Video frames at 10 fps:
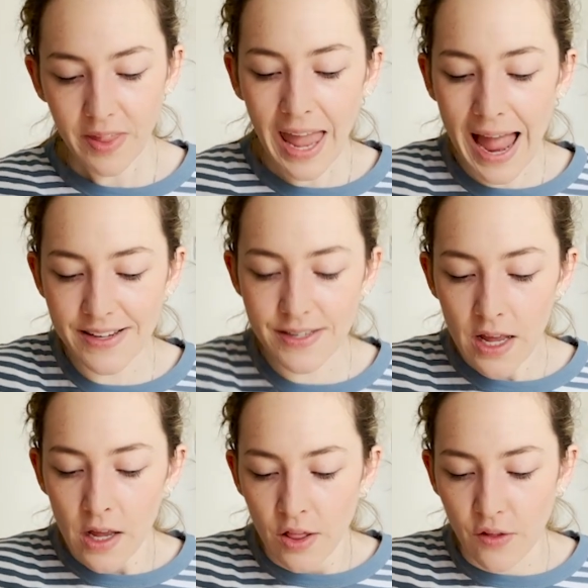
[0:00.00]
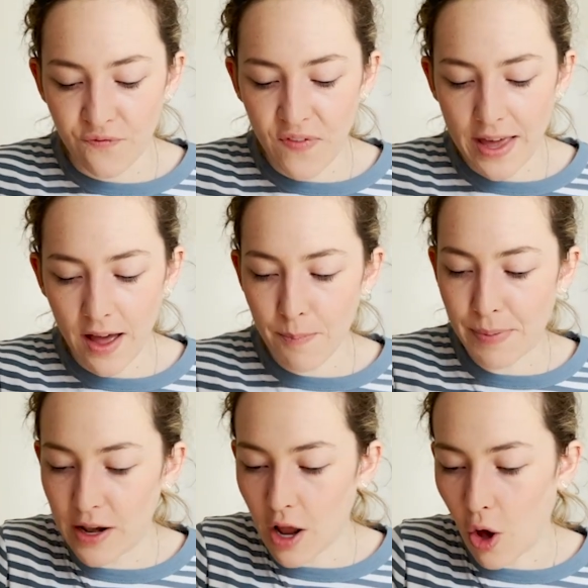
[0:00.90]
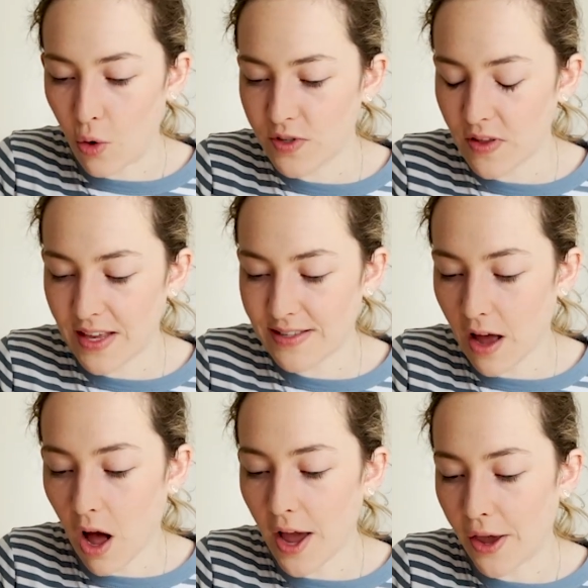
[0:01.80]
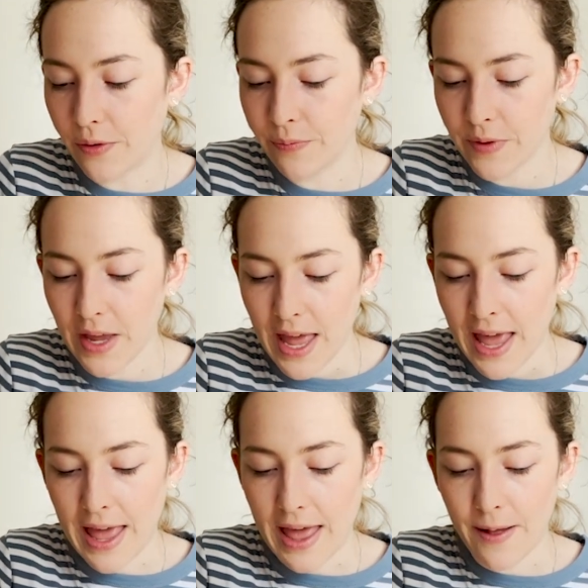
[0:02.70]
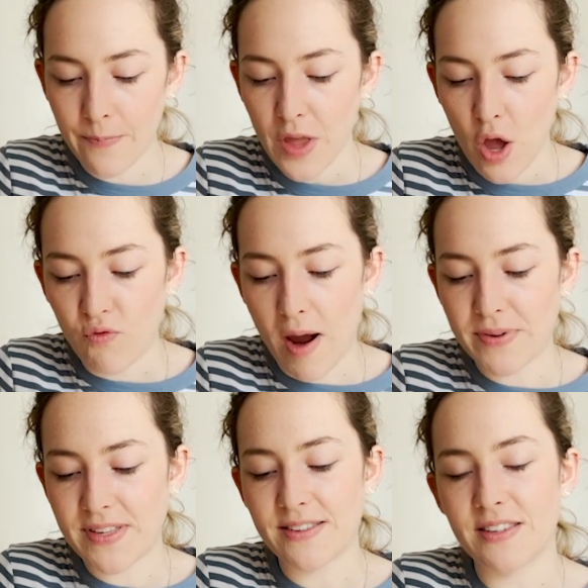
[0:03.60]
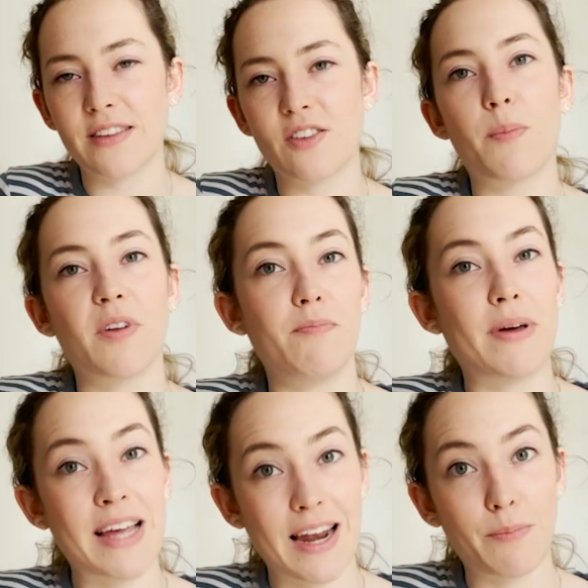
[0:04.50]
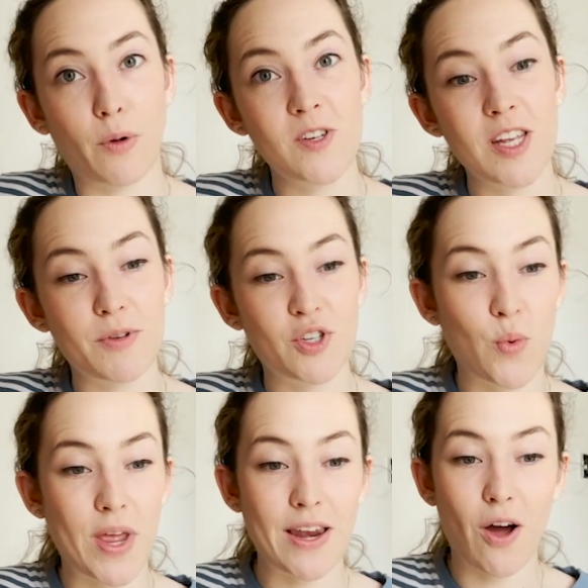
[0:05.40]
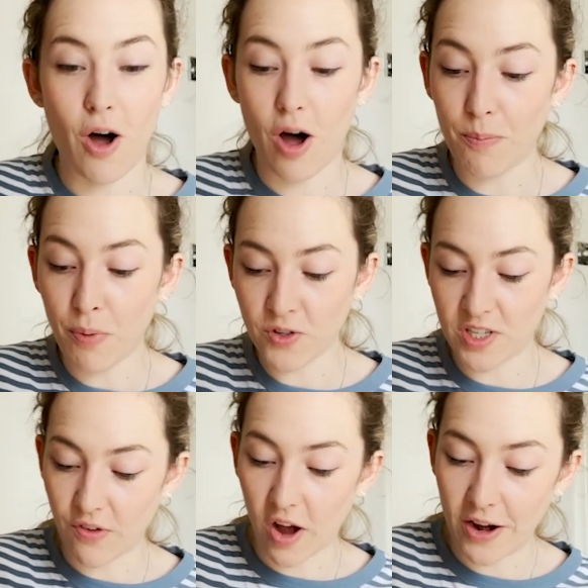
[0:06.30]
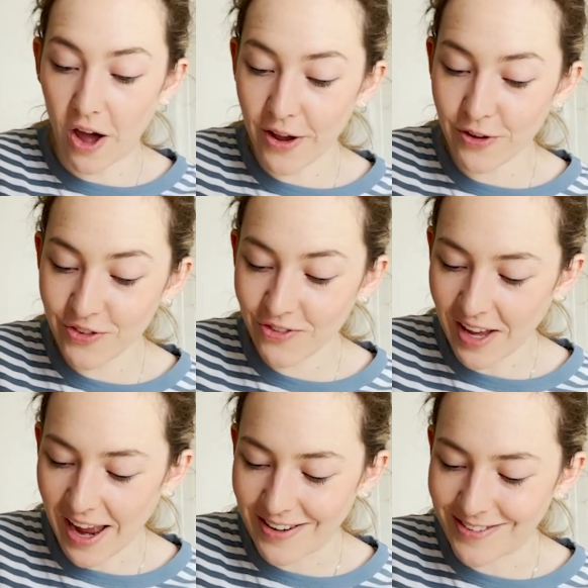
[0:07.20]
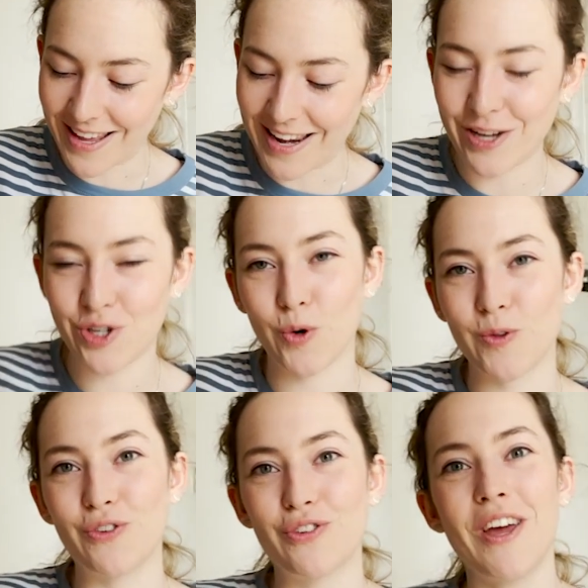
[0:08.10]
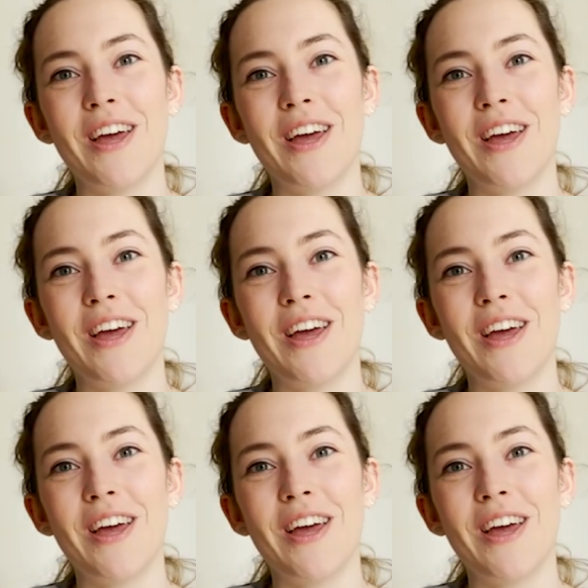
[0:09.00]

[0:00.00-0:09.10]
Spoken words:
And the figure below, so this ion here represents an example of metallic bonding between our positive ions and the electrons.